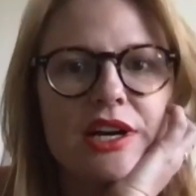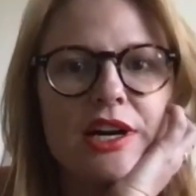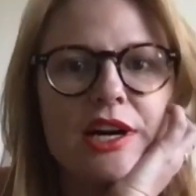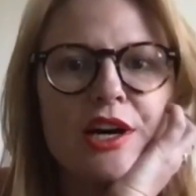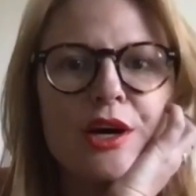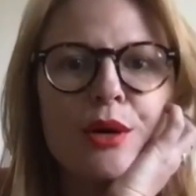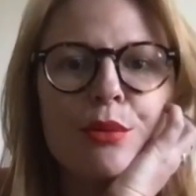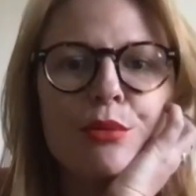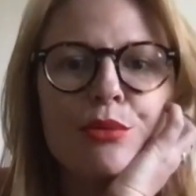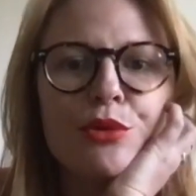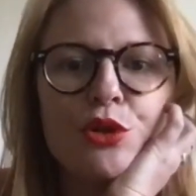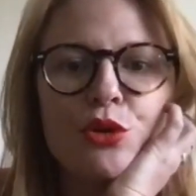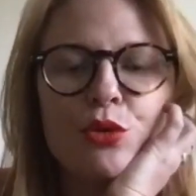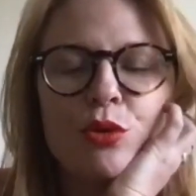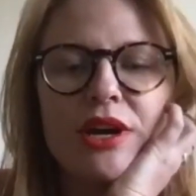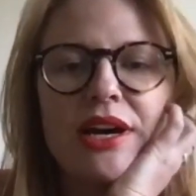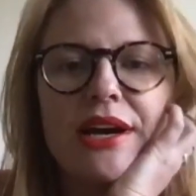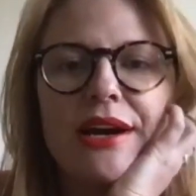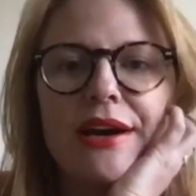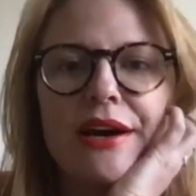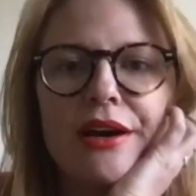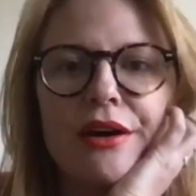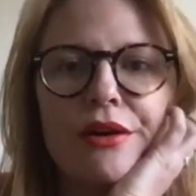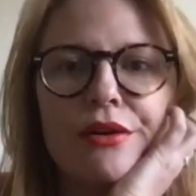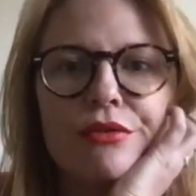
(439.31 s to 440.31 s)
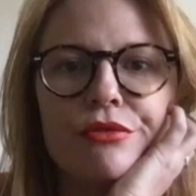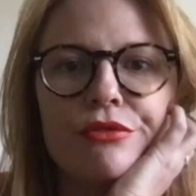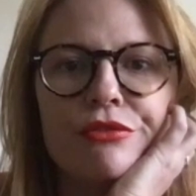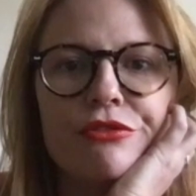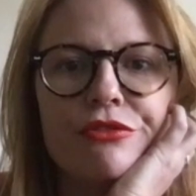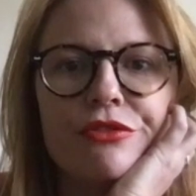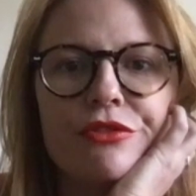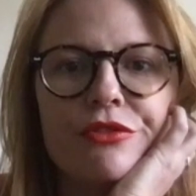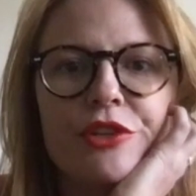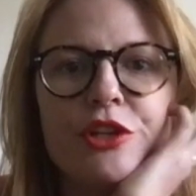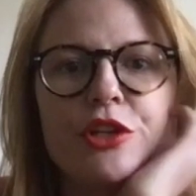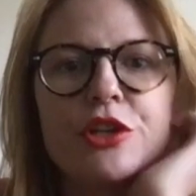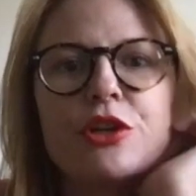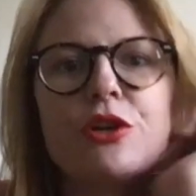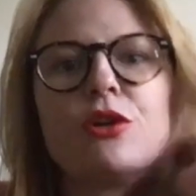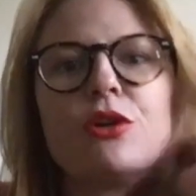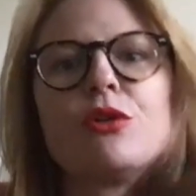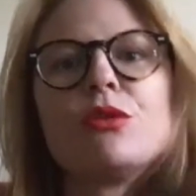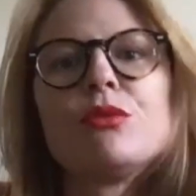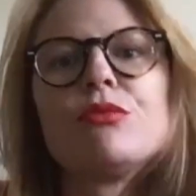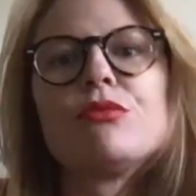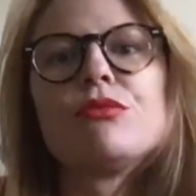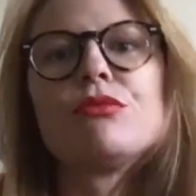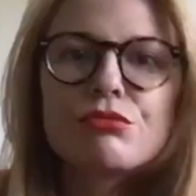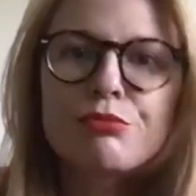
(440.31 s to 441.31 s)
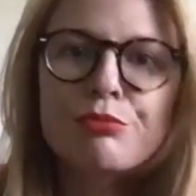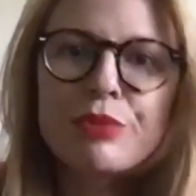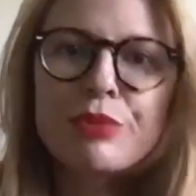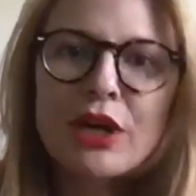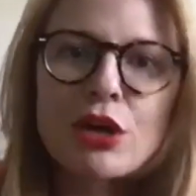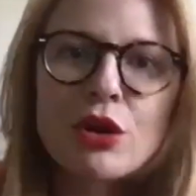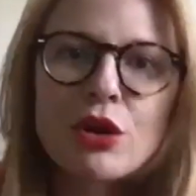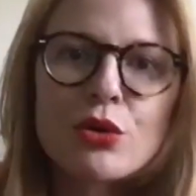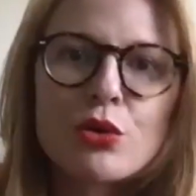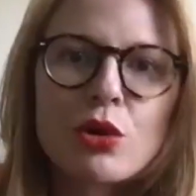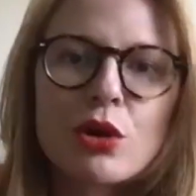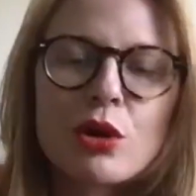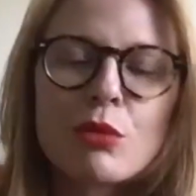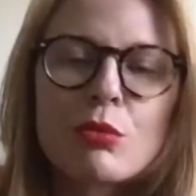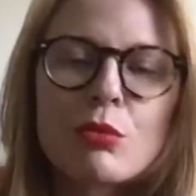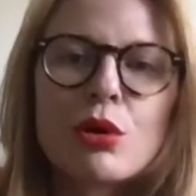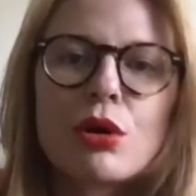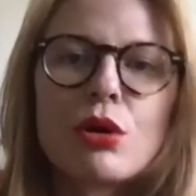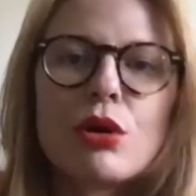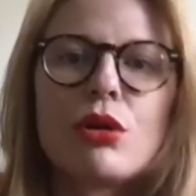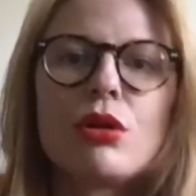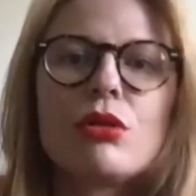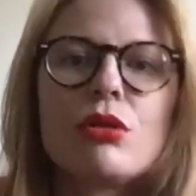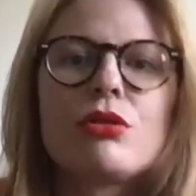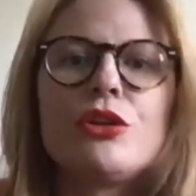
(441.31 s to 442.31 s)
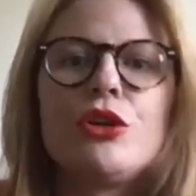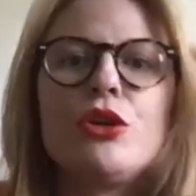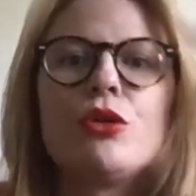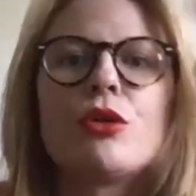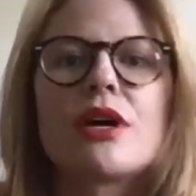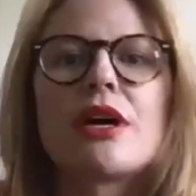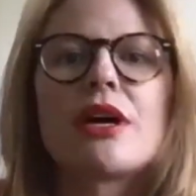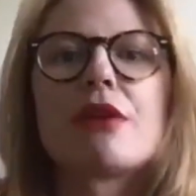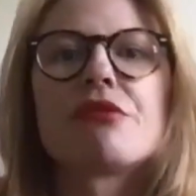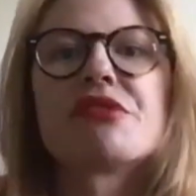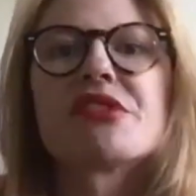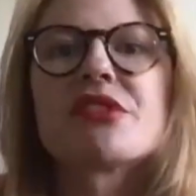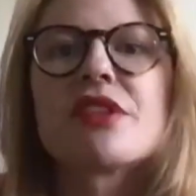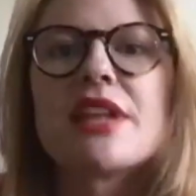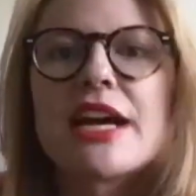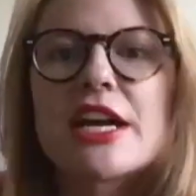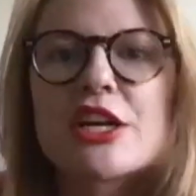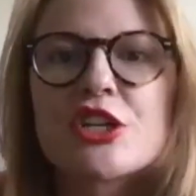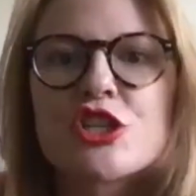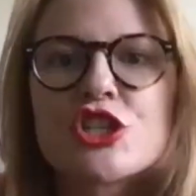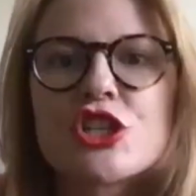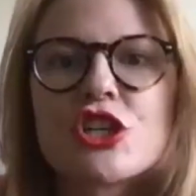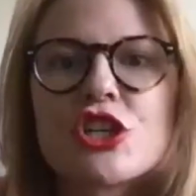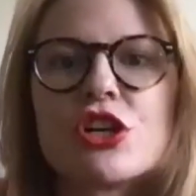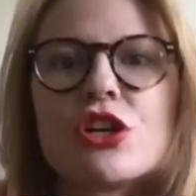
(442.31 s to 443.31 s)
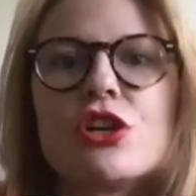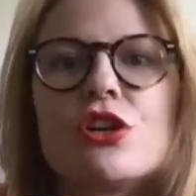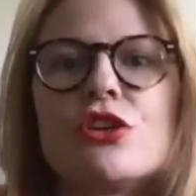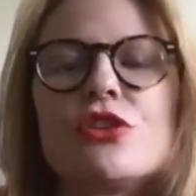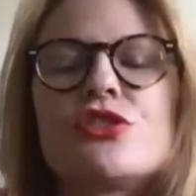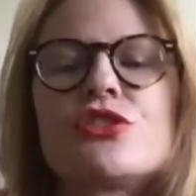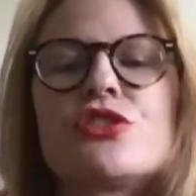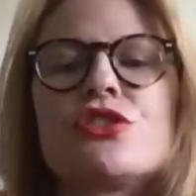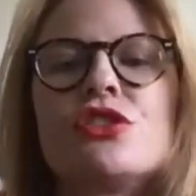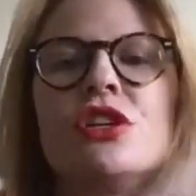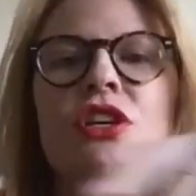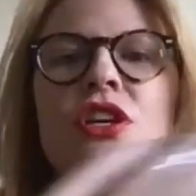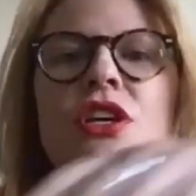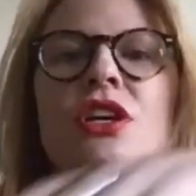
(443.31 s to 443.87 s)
You have, you know, paranormal, you have slashers,